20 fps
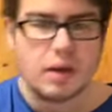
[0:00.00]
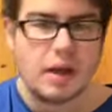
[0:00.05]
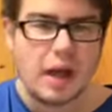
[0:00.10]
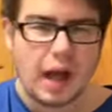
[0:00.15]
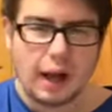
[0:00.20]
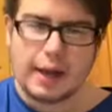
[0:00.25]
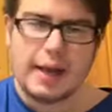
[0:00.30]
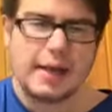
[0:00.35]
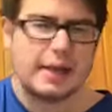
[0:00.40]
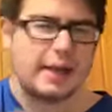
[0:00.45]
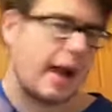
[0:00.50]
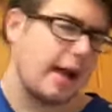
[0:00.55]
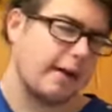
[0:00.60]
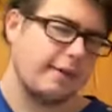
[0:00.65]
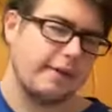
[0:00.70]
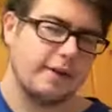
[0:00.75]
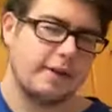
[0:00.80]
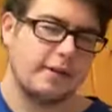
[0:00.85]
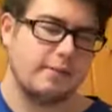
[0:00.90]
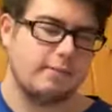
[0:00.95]
Again, kind
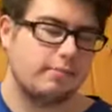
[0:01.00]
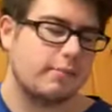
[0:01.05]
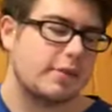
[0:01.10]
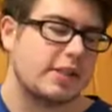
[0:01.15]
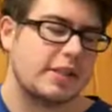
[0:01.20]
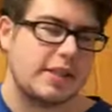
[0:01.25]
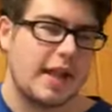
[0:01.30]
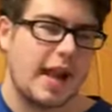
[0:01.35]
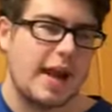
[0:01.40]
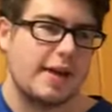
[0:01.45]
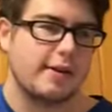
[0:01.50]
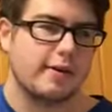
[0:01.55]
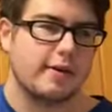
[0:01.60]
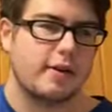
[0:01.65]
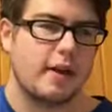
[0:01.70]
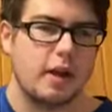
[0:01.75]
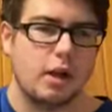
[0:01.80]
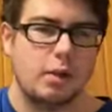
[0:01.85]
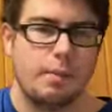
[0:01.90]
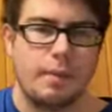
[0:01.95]
of a standard
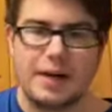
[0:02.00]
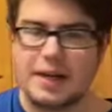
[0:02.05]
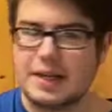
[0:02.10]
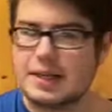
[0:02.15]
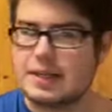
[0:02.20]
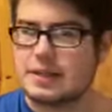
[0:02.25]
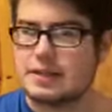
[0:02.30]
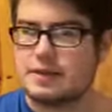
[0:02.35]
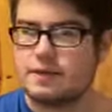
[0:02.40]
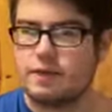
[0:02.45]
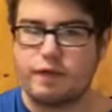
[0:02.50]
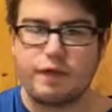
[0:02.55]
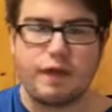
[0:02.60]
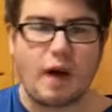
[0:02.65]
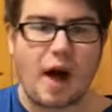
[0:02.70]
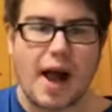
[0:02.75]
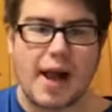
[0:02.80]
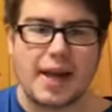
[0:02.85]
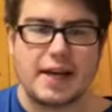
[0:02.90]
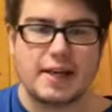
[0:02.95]
kill, but it's
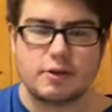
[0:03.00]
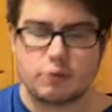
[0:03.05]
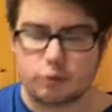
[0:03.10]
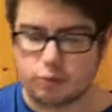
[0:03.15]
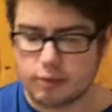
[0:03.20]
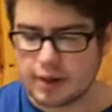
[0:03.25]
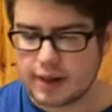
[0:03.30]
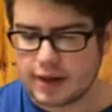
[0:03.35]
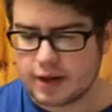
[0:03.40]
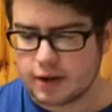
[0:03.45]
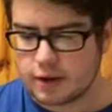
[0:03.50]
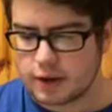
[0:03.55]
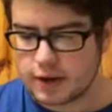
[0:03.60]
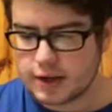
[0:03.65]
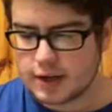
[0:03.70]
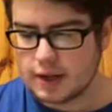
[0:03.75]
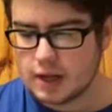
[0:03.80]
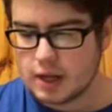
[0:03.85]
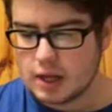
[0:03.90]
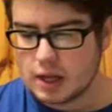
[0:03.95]
fine. It's really
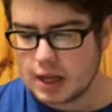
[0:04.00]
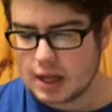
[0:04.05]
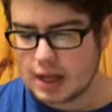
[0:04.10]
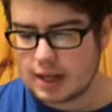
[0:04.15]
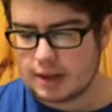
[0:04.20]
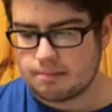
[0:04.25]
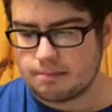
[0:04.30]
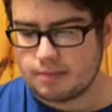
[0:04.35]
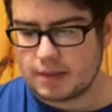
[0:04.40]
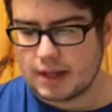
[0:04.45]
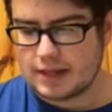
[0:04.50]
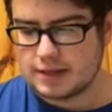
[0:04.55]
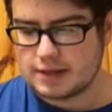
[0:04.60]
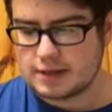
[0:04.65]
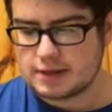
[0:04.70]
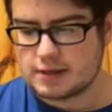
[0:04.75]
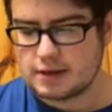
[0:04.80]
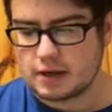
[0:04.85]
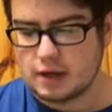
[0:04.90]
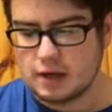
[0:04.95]
good. Um,
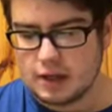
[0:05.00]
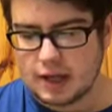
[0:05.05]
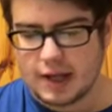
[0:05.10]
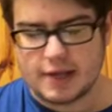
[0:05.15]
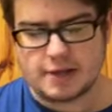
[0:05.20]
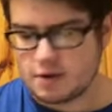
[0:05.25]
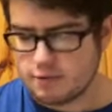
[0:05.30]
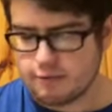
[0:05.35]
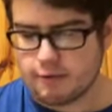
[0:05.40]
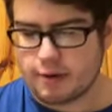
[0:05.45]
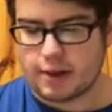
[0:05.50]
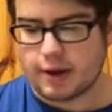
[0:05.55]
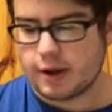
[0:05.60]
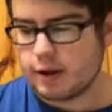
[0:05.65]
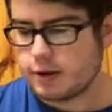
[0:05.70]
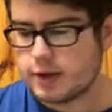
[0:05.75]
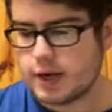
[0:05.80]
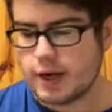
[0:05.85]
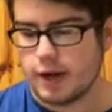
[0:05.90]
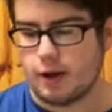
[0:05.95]
it's it's a really
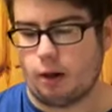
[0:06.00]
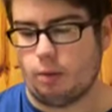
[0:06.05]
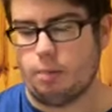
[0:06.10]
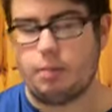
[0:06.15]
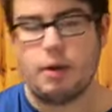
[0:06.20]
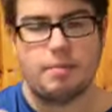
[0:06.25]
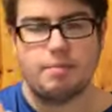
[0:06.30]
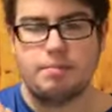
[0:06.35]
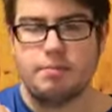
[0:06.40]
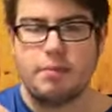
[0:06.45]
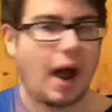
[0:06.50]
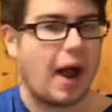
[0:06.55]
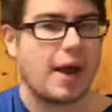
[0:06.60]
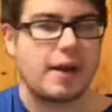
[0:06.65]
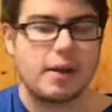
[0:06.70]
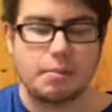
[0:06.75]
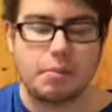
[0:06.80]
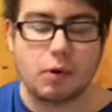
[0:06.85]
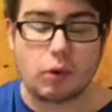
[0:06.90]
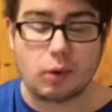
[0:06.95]
good kill, but my
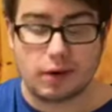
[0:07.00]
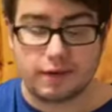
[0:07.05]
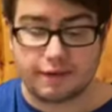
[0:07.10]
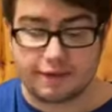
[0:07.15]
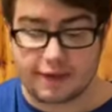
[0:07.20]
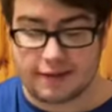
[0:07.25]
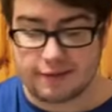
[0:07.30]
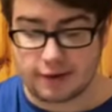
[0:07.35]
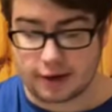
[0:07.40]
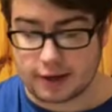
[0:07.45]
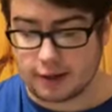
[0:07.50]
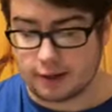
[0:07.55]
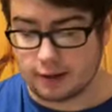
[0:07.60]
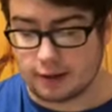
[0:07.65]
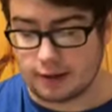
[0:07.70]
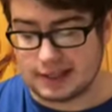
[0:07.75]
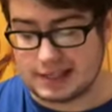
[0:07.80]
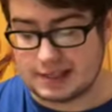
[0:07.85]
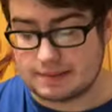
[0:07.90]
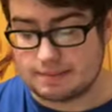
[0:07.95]
number one favorite
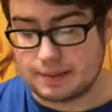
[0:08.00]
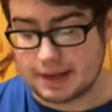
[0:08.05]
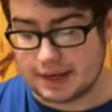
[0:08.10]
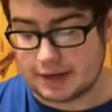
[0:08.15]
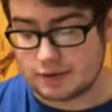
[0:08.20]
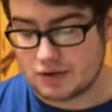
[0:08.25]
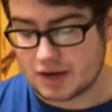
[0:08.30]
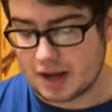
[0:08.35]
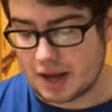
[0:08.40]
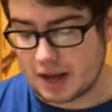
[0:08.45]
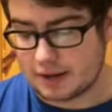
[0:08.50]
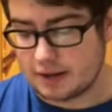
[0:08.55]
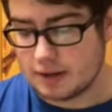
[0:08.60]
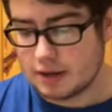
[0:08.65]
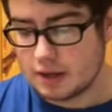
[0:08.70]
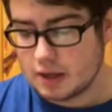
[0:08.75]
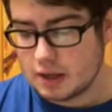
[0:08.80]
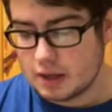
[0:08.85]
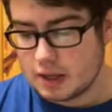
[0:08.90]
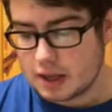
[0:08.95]
kill is Big John.
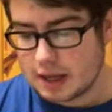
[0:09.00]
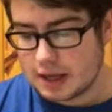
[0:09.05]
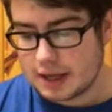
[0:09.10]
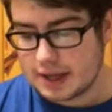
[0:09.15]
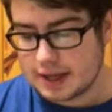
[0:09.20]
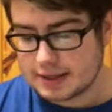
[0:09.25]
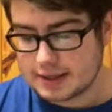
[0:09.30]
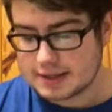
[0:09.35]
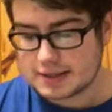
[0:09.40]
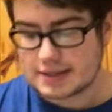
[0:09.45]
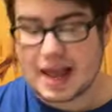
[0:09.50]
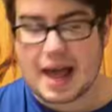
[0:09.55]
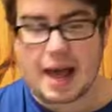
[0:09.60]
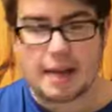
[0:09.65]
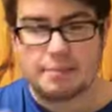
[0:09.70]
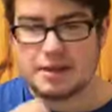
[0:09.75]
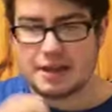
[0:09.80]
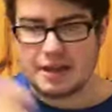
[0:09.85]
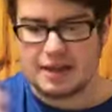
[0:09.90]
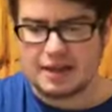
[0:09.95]
Uh,
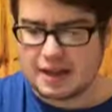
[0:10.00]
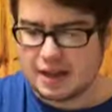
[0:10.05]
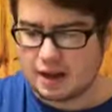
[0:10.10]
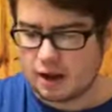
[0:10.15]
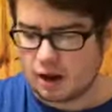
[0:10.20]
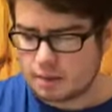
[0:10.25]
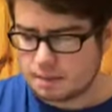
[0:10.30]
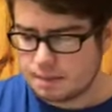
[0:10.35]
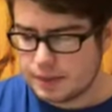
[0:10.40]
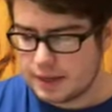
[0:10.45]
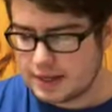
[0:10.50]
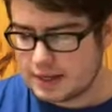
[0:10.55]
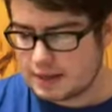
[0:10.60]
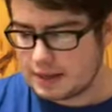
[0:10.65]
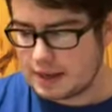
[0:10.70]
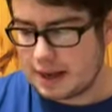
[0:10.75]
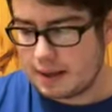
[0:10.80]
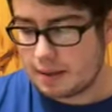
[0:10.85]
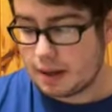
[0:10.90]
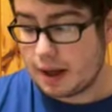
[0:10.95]
stabbed in the
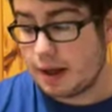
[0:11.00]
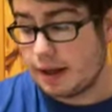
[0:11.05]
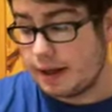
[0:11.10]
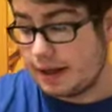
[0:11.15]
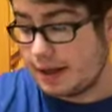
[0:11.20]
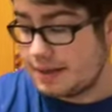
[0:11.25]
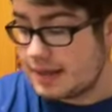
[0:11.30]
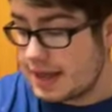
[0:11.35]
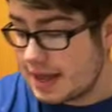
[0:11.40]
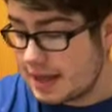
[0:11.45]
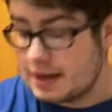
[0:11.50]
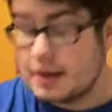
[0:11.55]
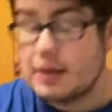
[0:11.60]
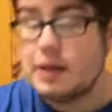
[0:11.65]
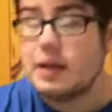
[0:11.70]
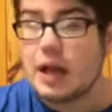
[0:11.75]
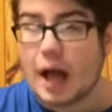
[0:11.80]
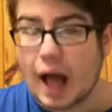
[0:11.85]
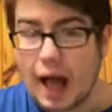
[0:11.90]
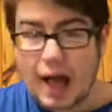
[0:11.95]
armpit uh, and then
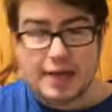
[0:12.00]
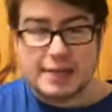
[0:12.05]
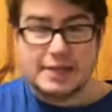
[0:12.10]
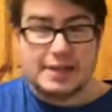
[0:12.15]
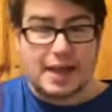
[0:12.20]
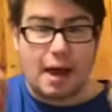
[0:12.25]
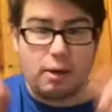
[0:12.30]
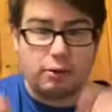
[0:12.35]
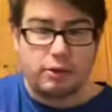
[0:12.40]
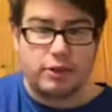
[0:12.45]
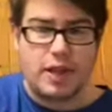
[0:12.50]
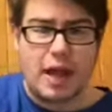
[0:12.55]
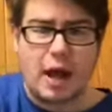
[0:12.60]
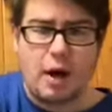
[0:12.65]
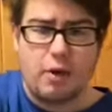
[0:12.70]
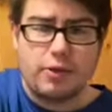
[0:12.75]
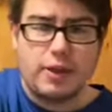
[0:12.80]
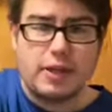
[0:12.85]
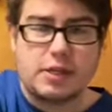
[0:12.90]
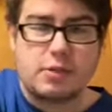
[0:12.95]
eyes gouged
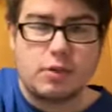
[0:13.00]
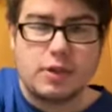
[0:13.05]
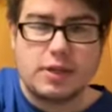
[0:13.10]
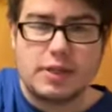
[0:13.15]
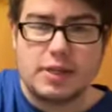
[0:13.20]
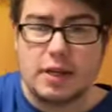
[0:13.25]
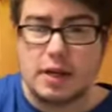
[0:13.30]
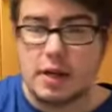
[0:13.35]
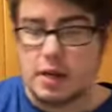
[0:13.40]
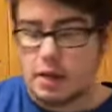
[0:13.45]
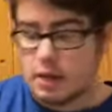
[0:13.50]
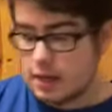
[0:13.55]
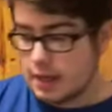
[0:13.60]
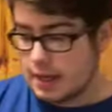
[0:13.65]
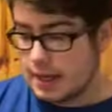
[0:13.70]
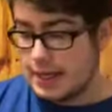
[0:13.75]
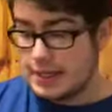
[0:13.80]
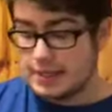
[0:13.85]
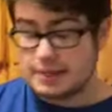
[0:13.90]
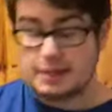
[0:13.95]
out. This was
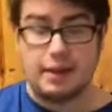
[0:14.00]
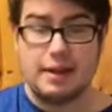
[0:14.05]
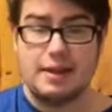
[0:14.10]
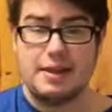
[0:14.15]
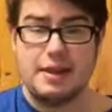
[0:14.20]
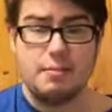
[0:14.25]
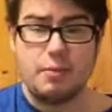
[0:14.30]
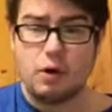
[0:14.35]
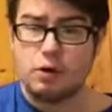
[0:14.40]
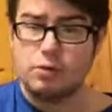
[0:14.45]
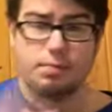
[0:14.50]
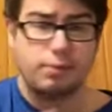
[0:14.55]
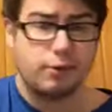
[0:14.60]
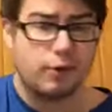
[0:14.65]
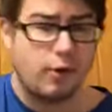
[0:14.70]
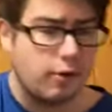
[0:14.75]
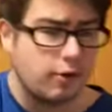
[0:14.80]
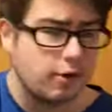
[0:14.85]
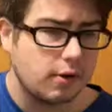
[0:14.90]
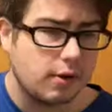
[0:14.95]
easily the most
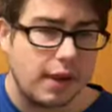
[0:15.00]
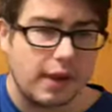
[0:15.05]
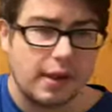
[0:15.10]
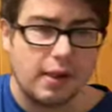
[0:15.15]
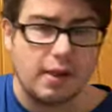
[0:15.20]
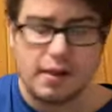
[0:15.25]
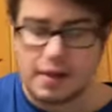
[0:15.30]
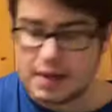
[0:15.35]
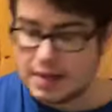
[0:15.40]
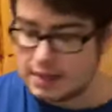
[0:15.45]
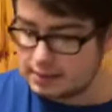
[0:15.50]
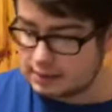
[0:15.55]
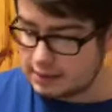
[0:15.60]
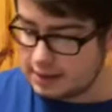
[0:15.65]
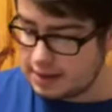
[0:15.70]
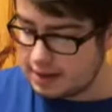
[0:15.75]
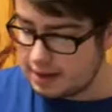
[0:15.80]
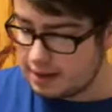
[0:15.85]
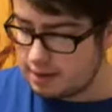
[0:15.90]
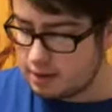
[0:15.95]
brutal kill,
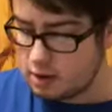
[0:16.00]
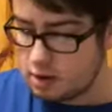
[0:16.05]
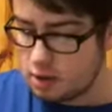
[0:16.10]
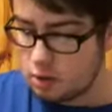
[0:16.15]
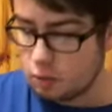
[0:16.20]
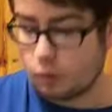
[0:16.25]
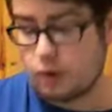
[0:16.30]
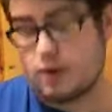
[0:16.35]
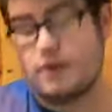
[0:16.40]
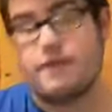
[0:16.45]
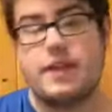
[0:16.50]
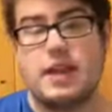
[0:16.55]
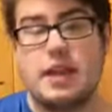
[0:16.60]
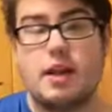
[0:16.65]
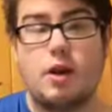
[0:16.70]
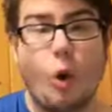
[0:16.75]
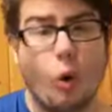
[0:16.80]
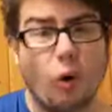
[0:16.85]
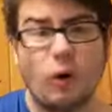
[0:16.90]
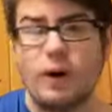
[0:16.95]
easily one of the
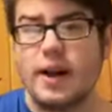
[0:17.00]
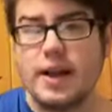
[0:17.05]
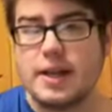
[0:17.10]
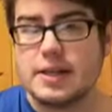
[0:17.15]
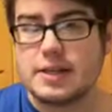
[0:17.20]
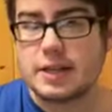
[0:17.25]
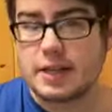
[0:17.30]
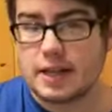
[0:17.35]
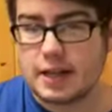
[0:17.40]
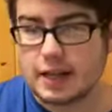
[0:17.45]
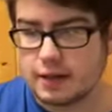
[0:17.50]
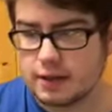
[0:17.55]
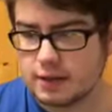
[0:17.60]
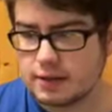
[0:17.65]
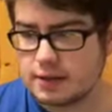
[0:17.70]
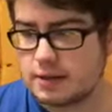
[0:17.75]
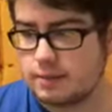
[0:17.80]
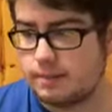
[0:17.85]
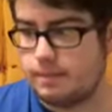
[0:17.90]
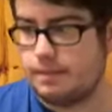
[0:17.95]
goriest kills.